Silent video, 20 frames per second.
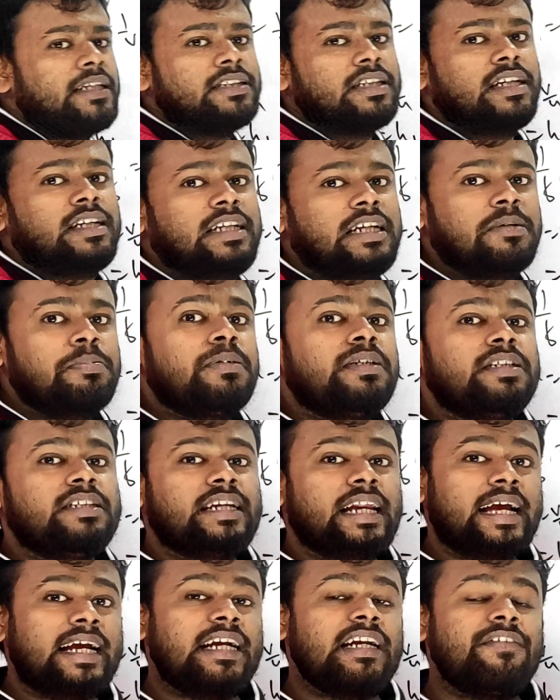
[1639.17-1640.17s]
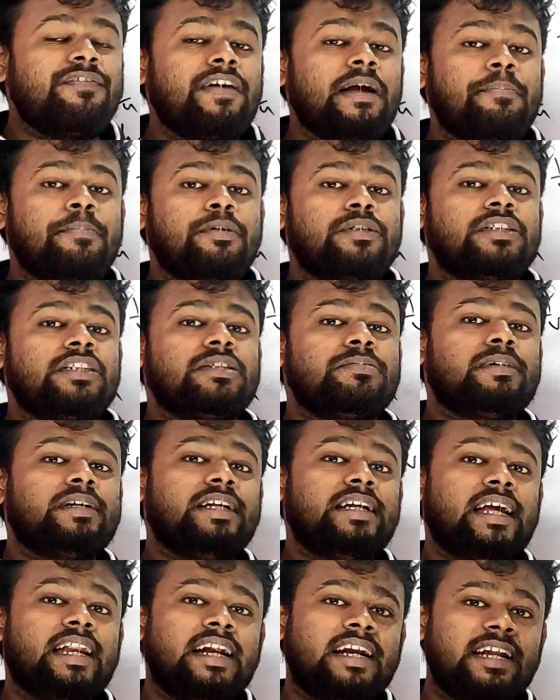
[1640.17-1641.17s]
answer, that means negative 5.6
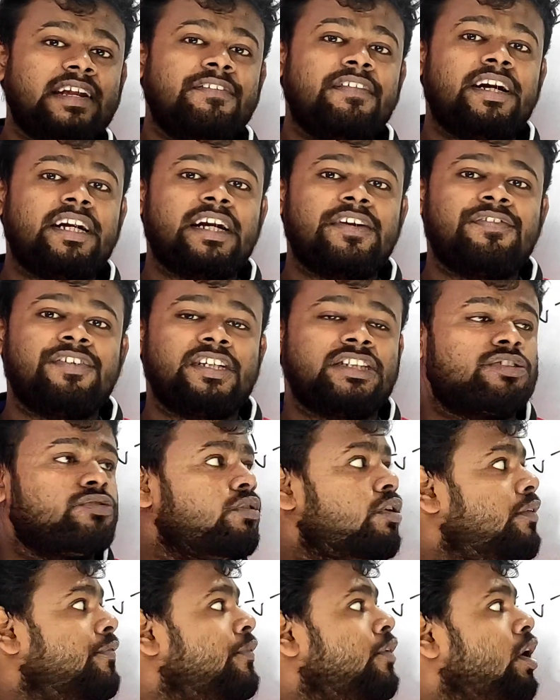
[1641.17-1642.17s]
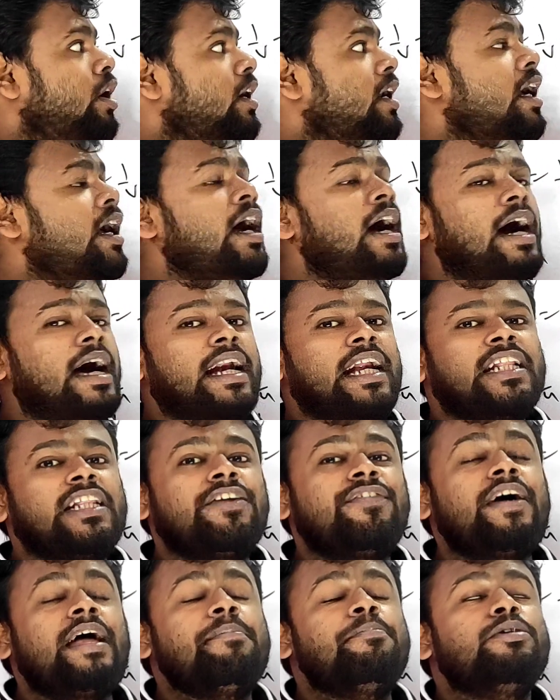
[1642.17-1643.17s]
means real and inverted first you have got,
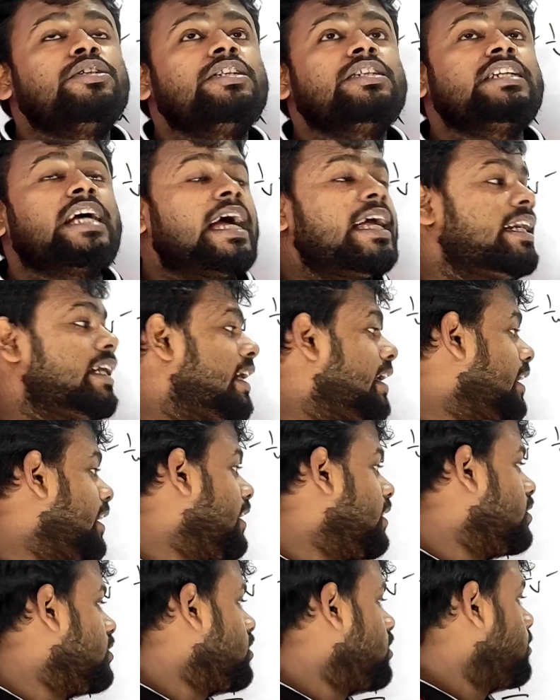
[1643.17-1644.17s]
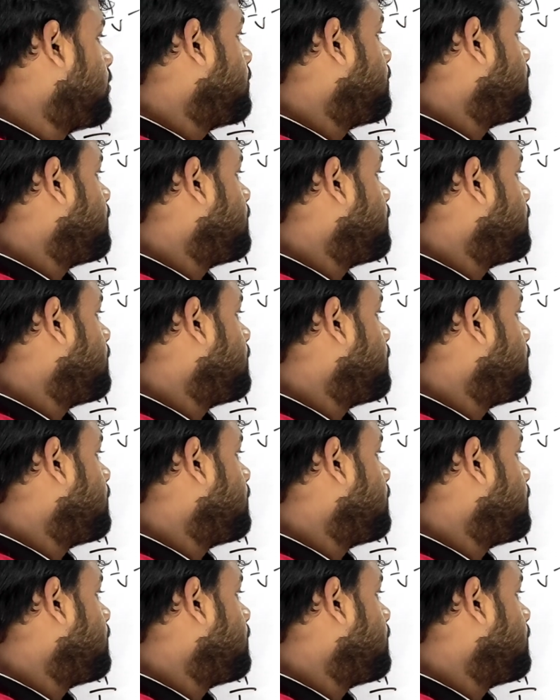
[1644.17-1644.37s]
another 5.6 highly enlarged,